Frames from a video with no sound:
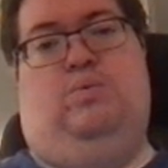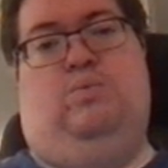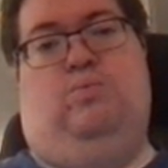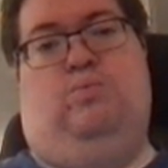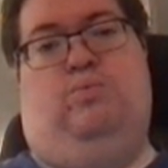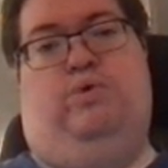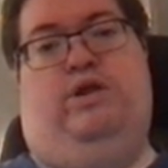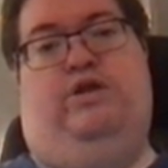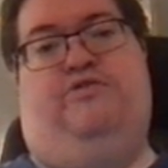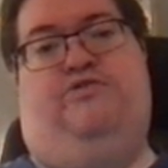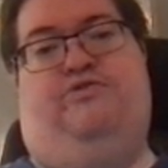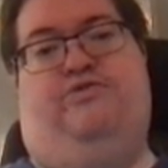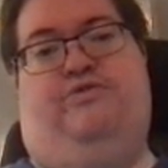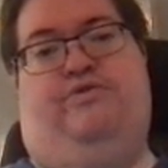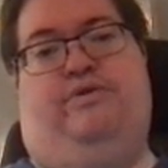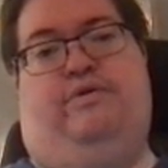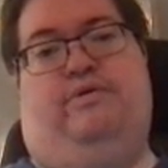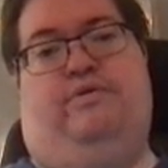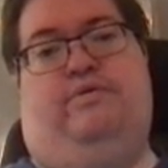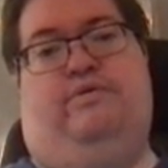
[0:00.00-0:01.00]
What is
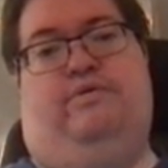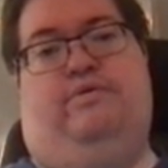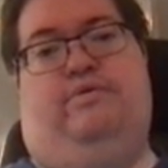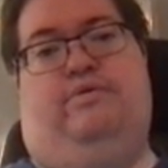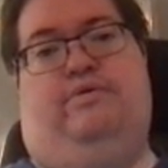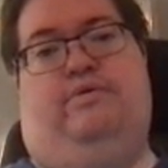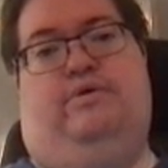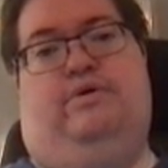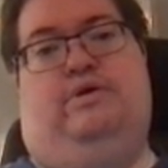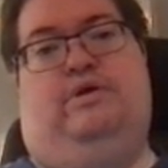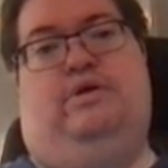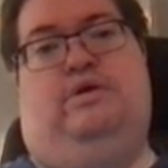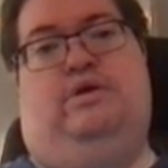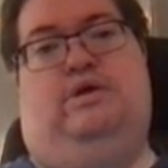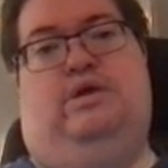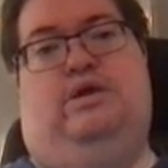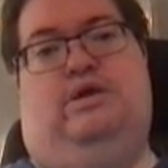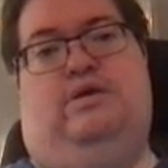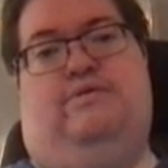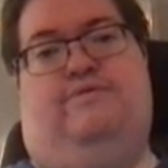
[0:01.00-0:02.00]
the
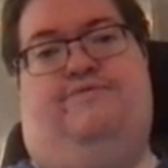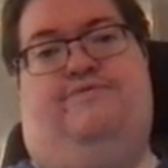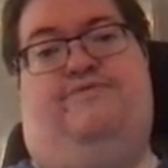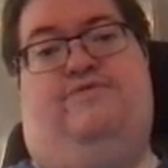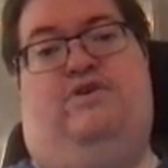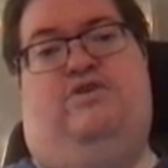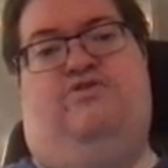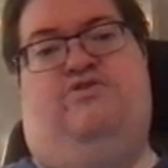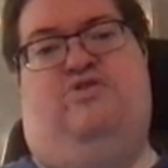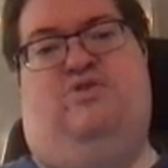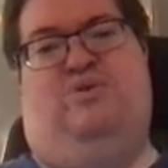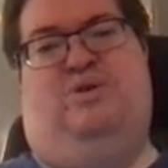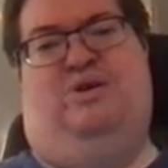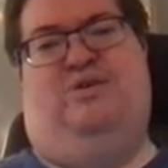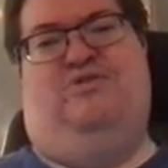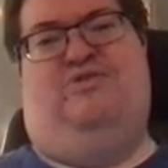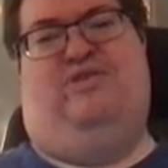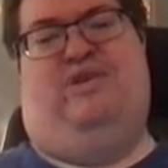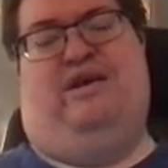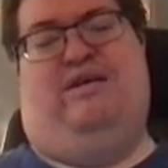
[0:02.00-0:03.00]
key feature
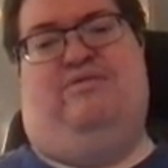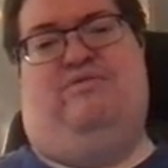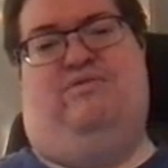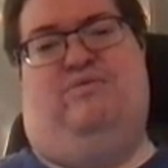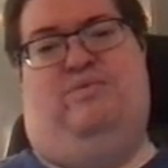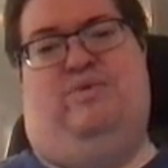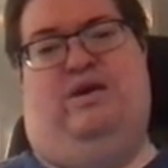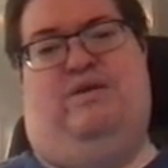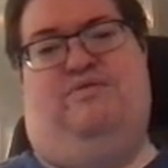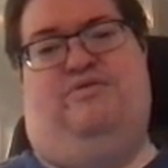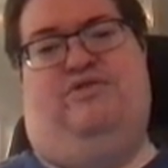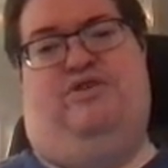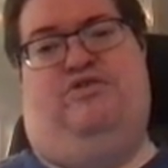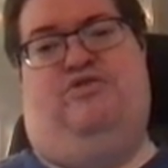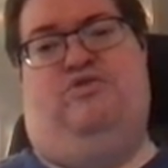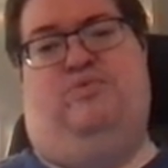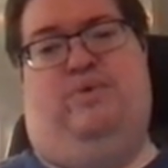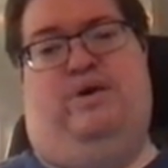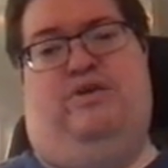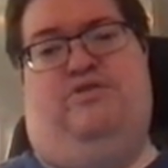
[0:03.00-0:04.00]
is that we have a
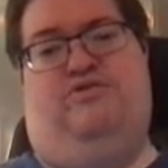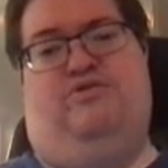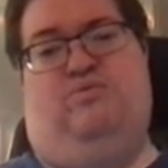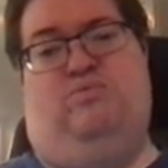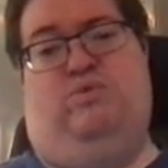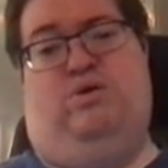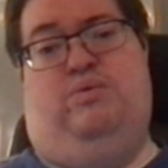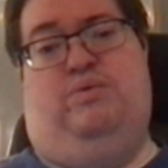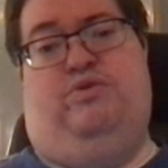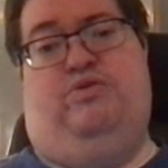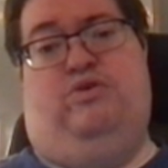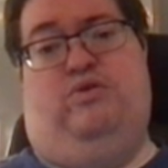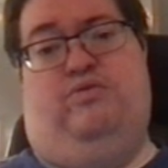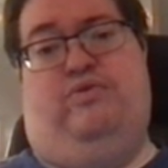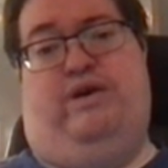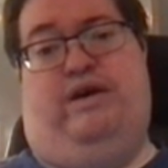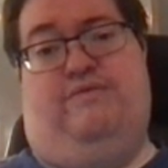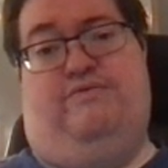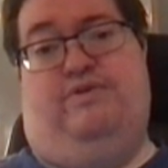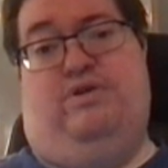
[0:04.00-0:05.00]
situation where we don't
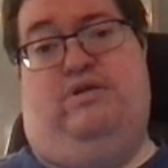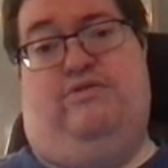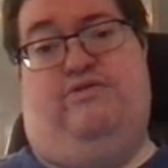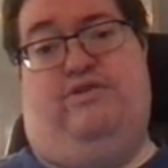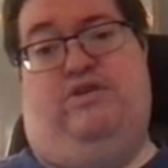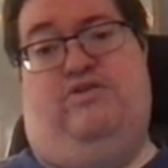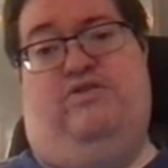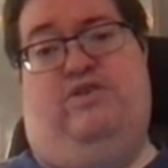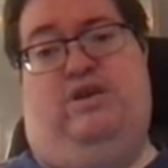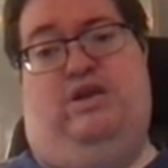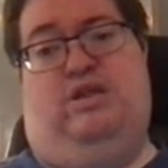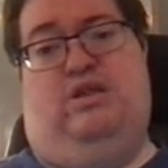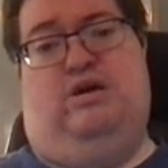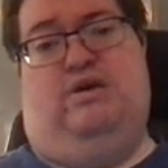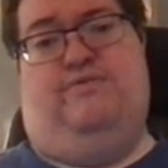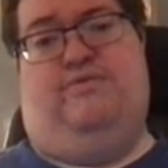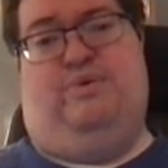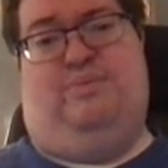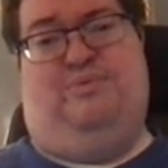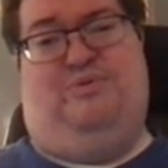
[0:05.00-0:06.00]
have essentially
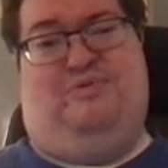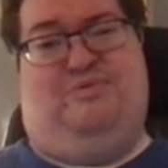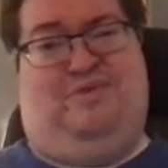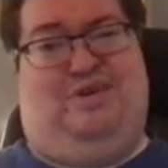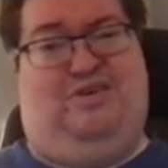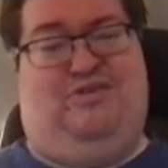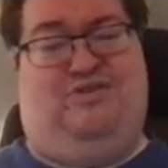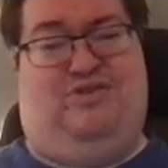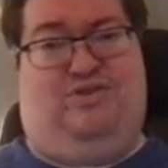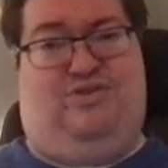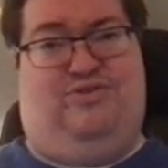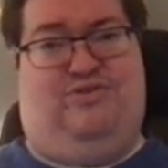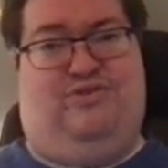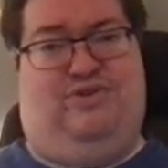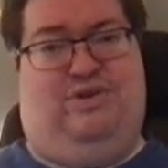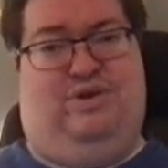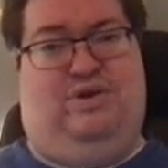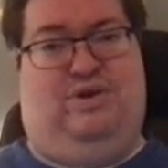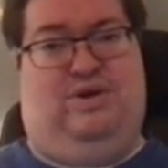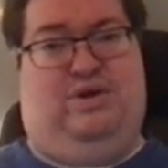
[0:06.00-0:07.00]
enough observations
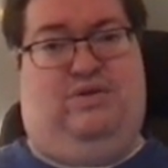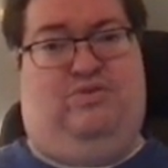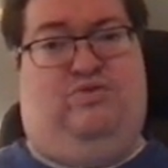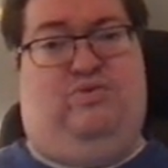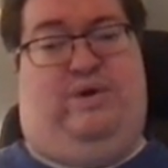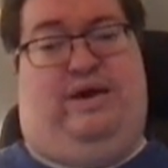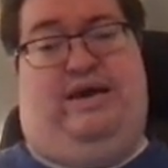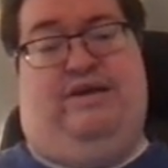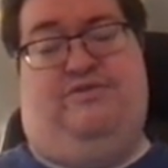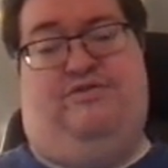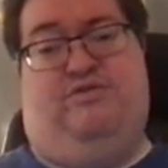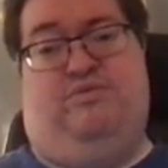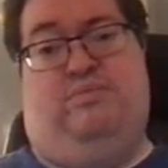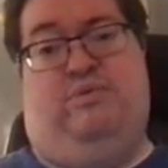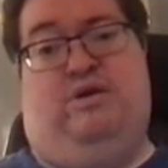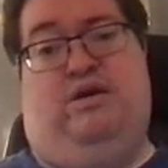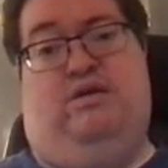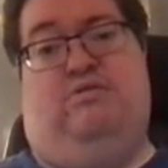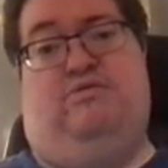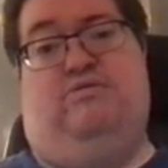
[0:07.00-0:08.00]
to
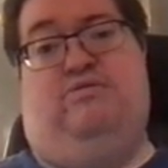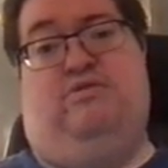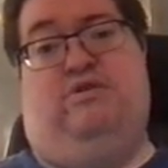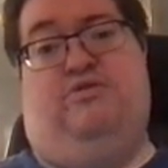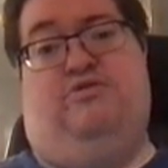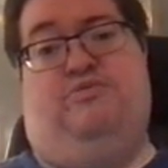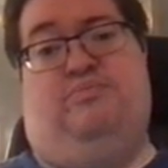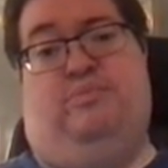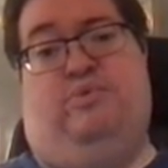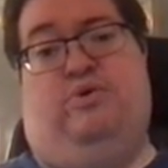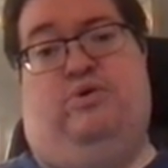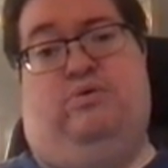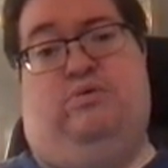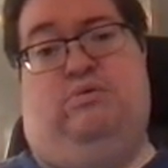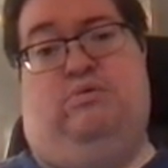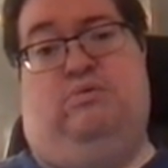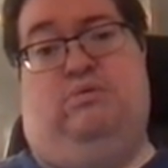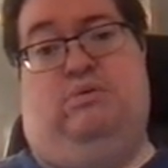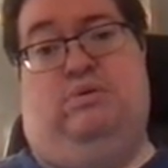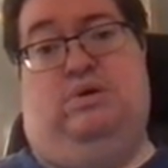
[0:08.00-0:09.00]
estimate this
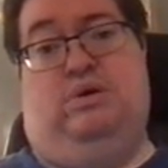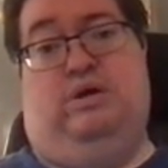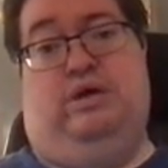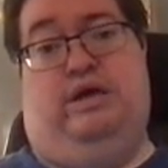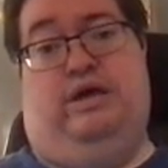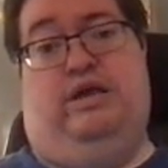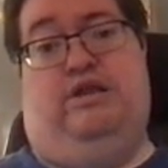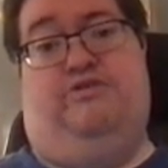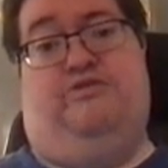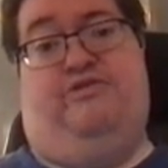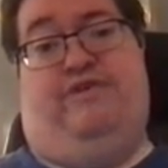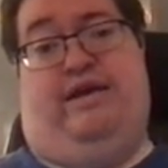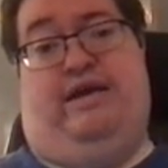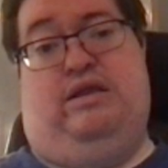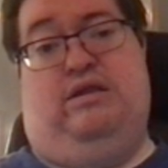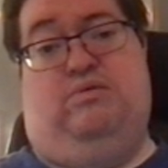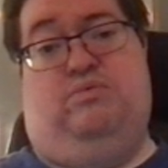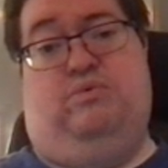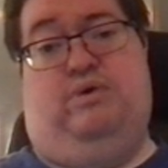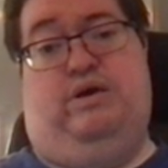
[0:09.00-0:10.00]
model in a
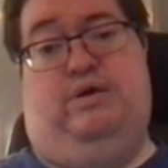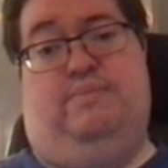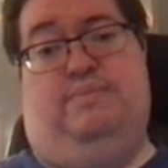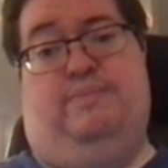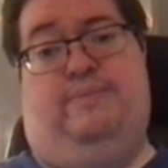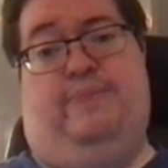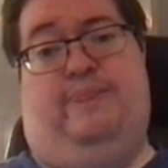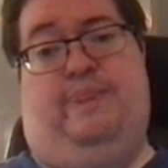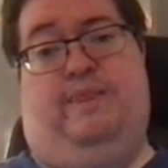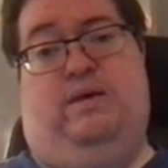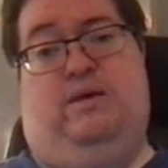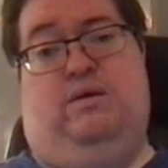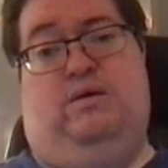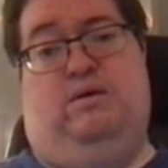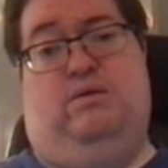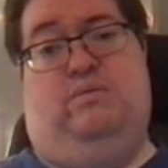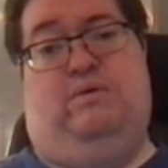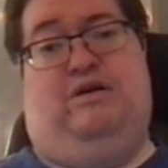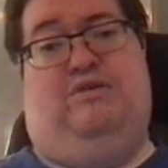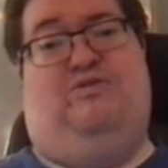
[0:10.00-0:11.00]
standard way.
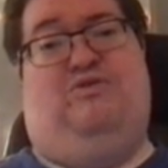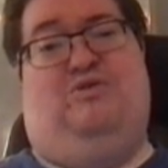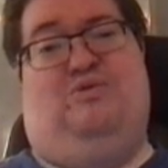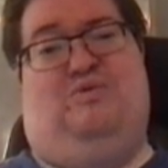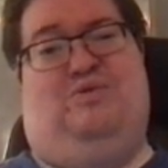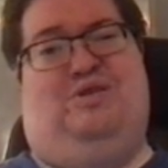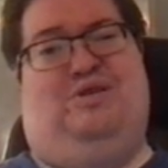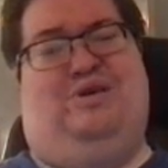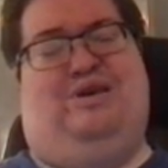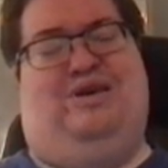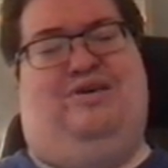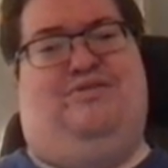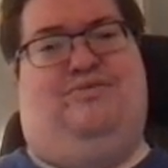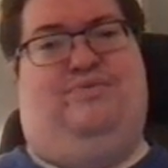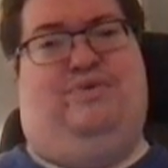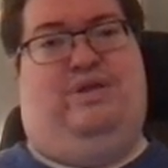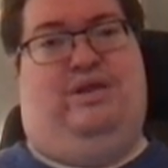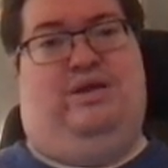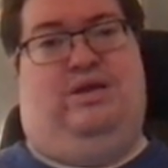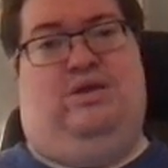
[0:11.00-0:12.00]
Right, so in the case of
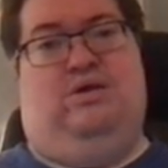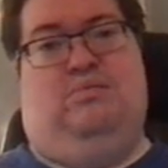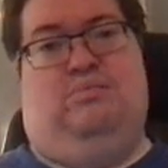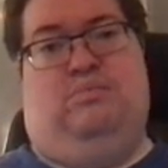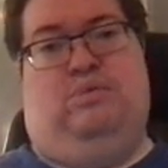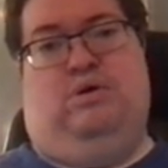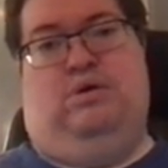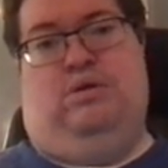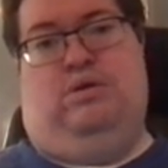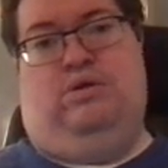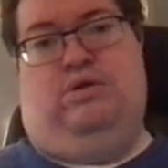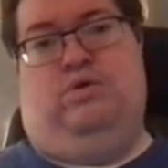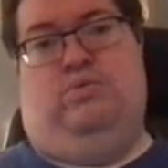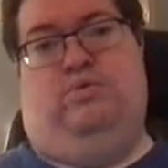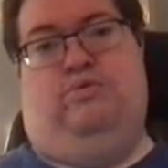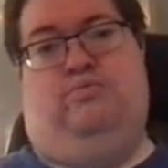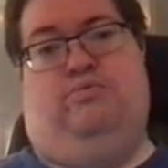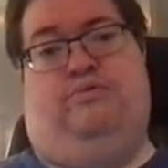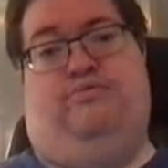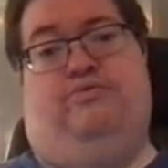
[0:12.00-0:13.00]
the linear model, you
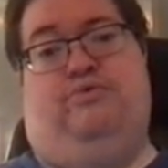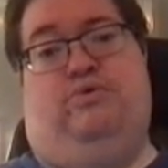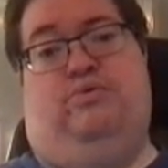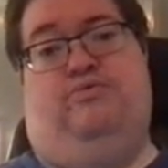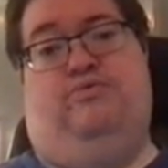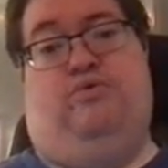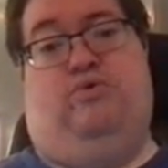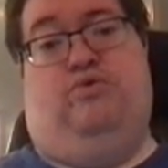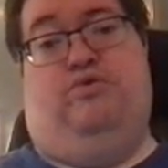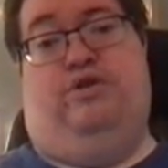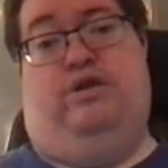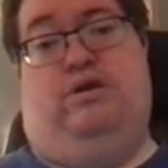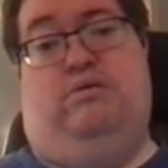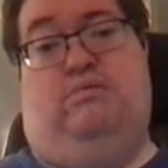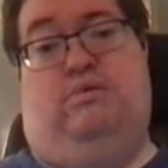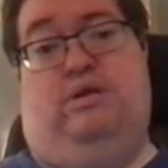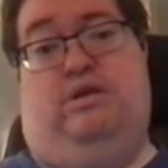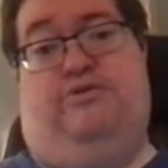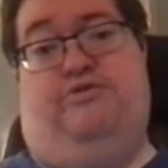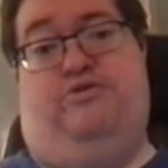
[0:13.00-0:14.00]
would want to use
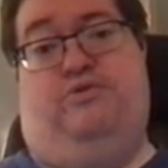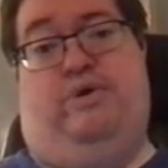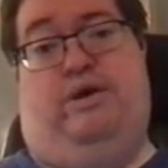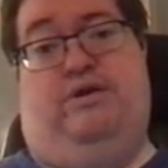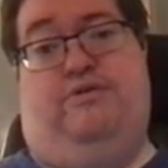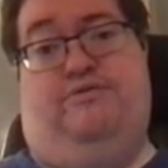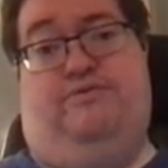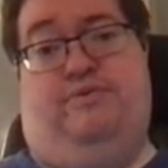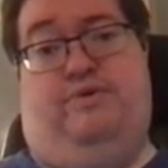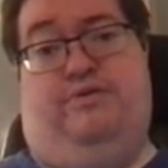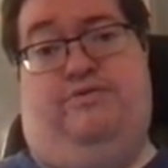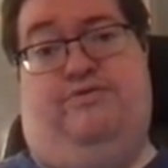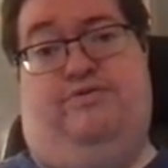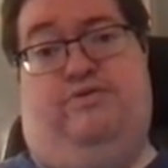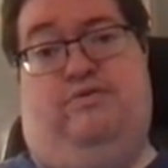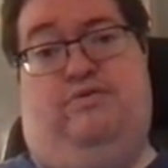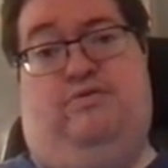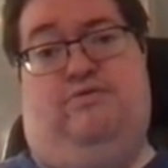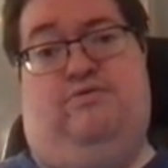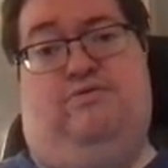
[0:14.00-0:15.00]
ordinary least squares, for
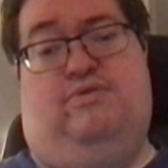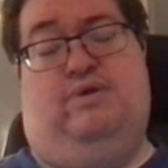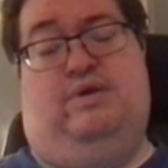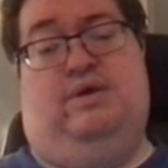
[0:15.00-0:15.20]
instance.